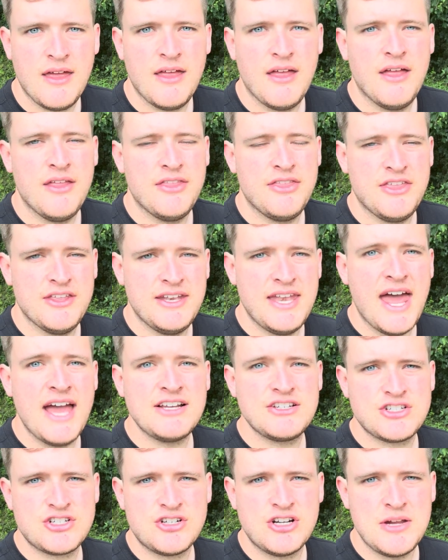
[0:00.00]
The
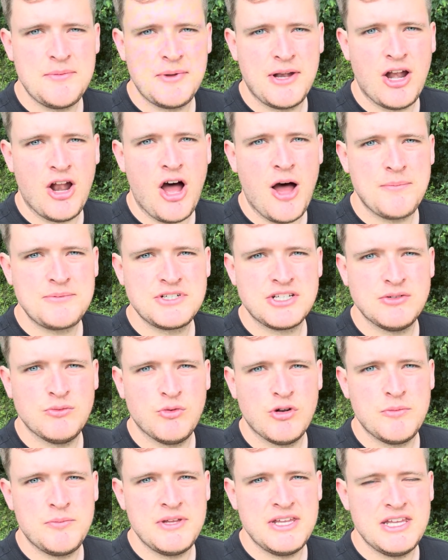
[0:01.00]
next treatment option
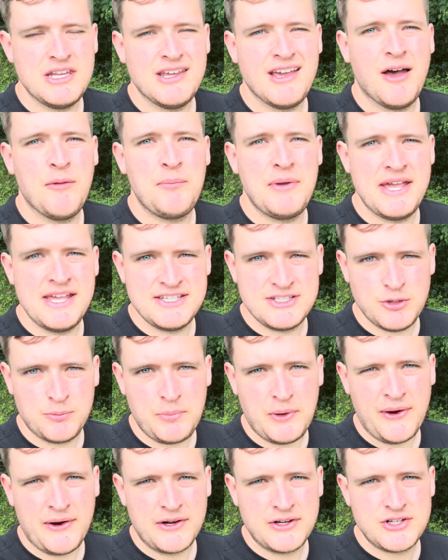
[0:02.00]
would be a basal
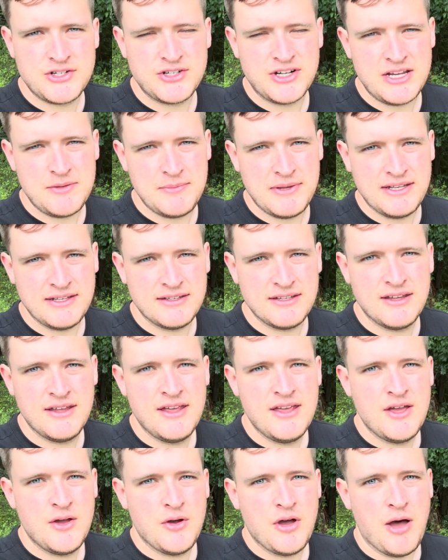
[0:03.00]
bark treatment.
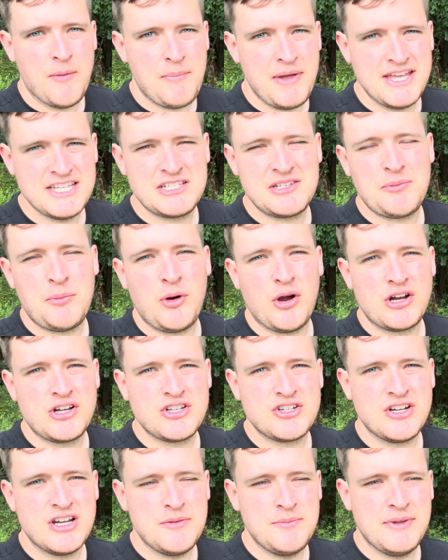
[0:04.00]
A basal bark
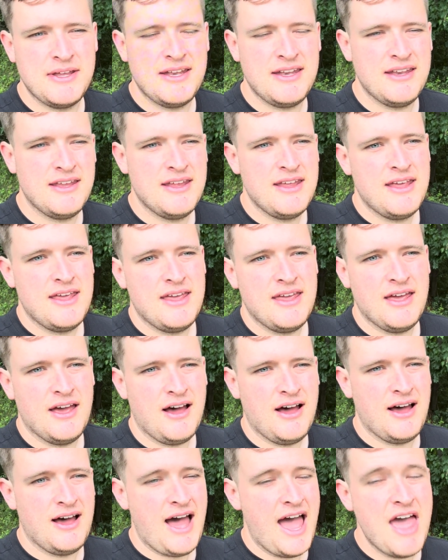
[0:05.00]
treatment,
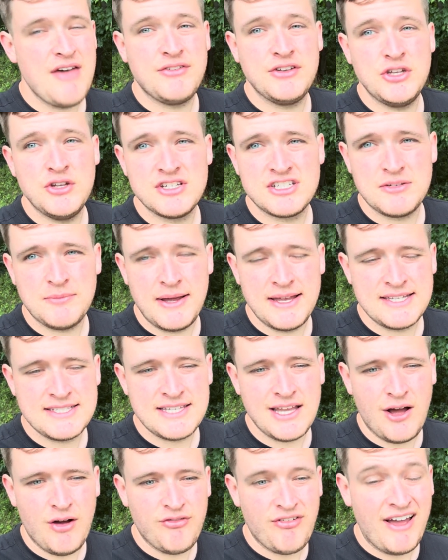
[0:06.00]
I haven't used it
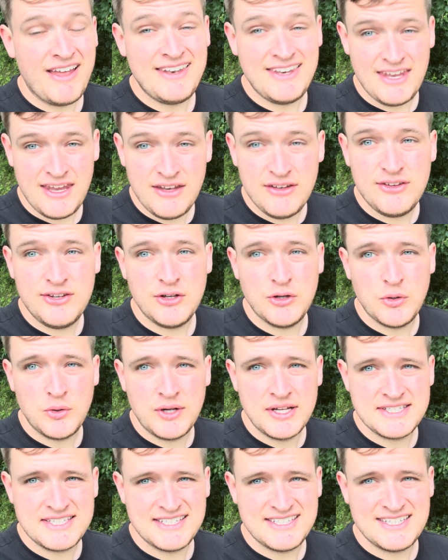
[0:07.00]
myself. I need to,
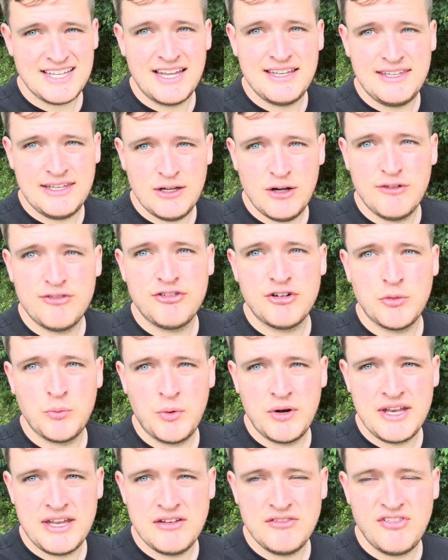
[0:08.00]
because it's ideal for
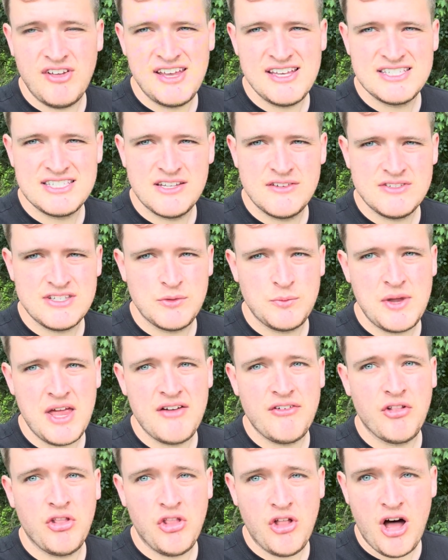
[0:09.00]
woody invasives, and we have
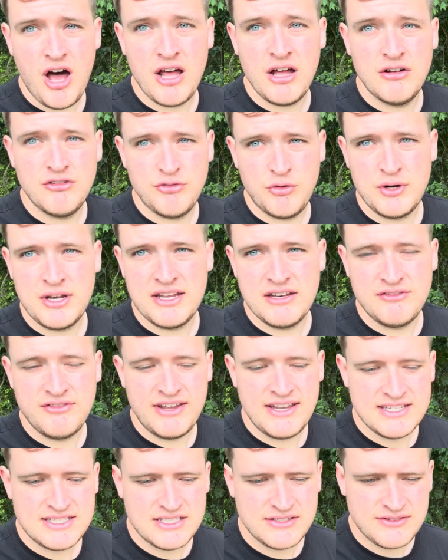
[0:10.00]
a lot of woody
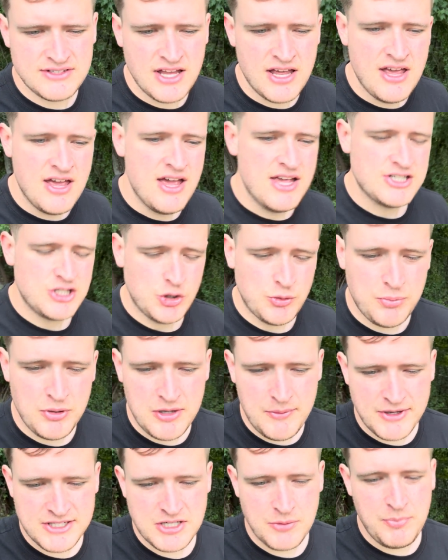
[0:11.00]
invasives. So pretty
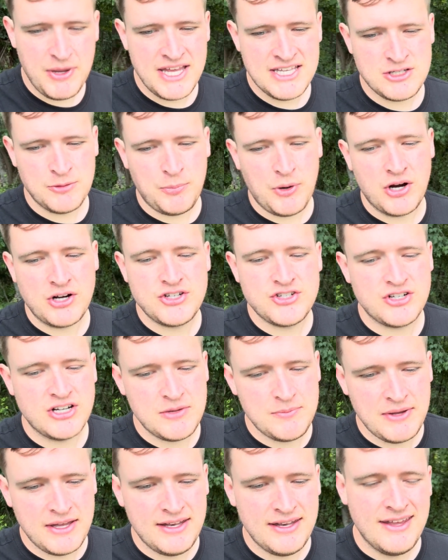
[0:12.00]
much a basal bark
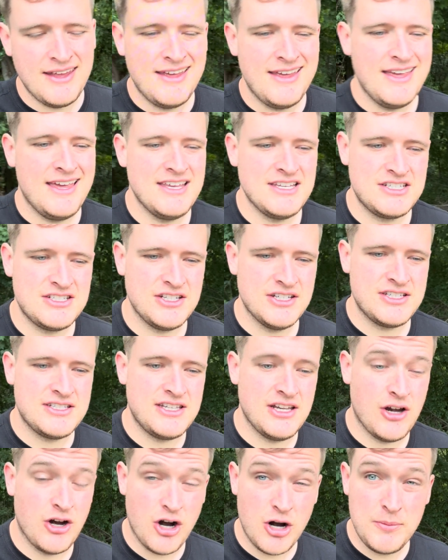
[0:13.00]
treatment is just
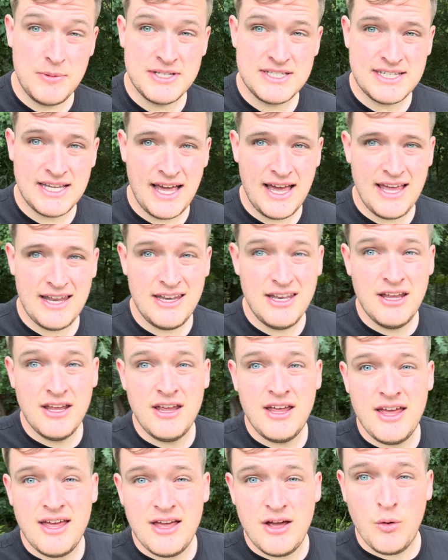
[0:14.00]
a herbicide
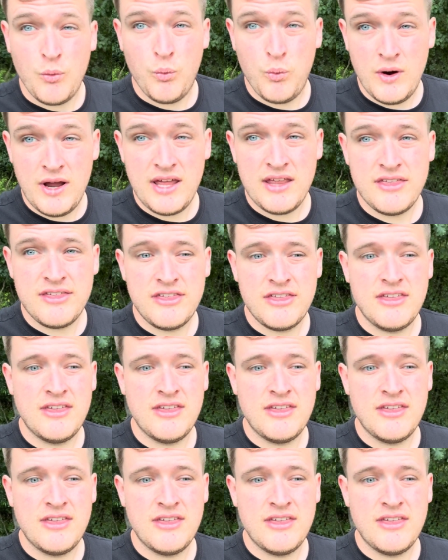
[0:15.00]
with